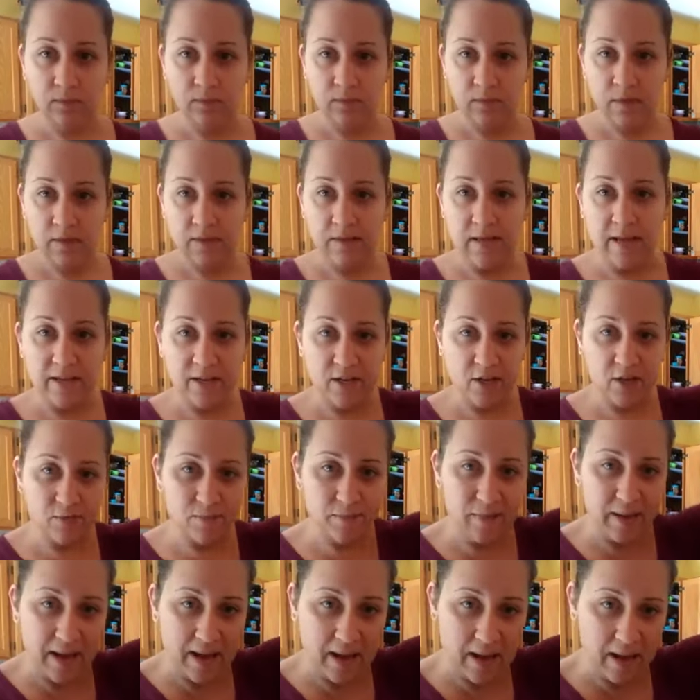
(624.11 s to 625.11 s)
Thank you,
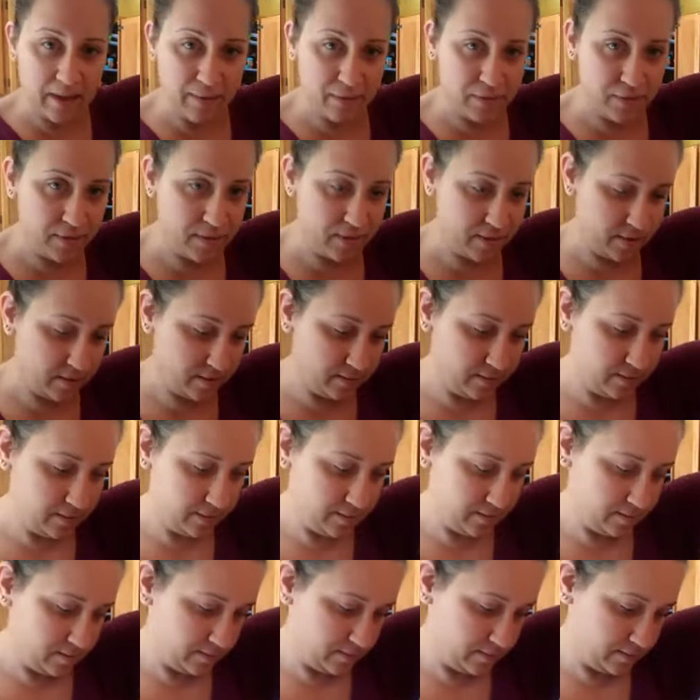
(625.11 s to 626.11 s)
Beth.
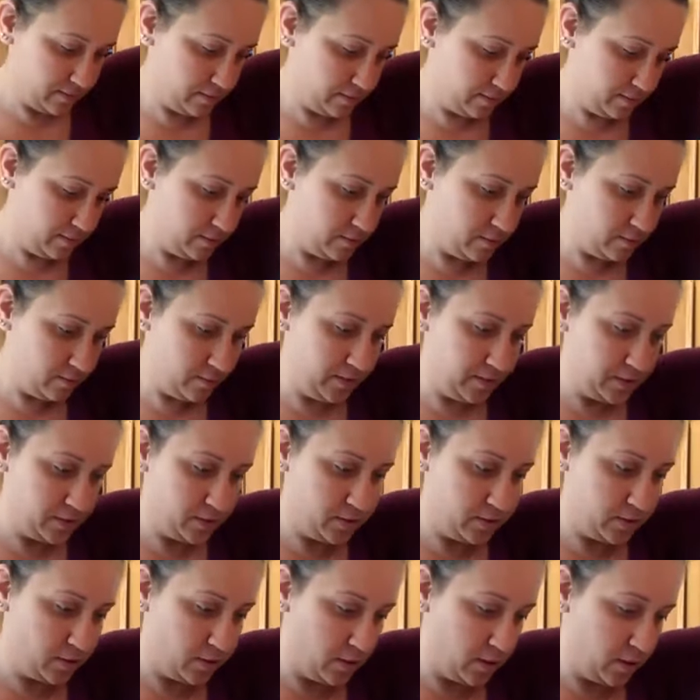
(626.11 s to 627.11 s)
A little bit of
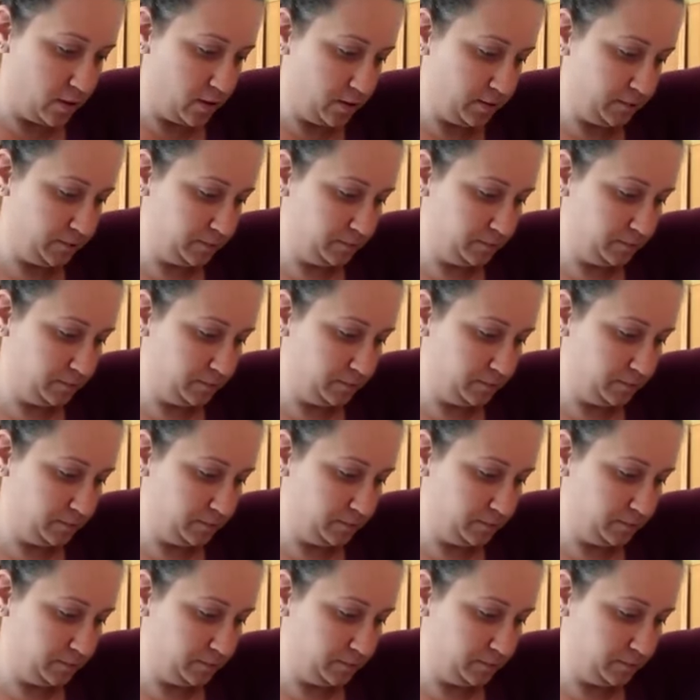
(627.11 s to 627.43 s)
salt.